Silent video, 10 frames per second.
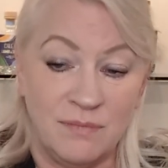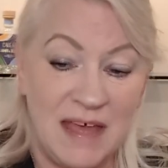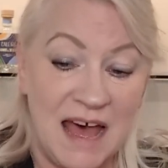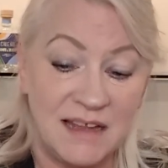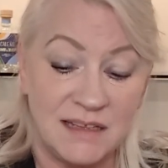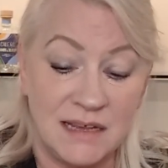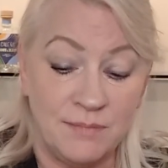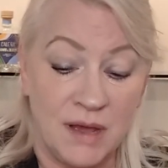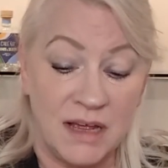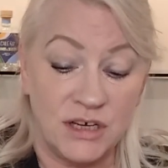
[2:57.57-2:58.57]
That's
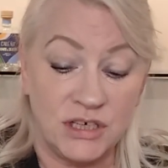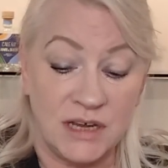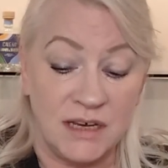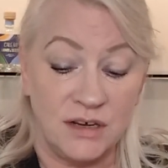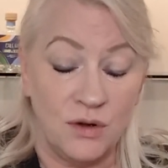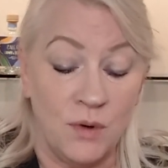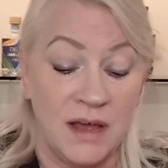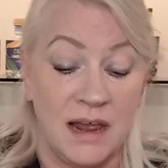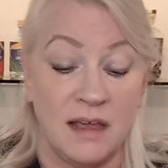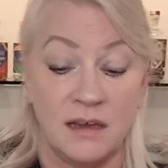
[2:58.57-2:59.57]
much, and you know
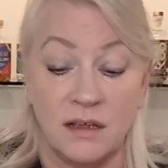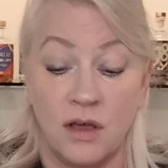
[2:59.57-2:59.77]
what? I'm gonna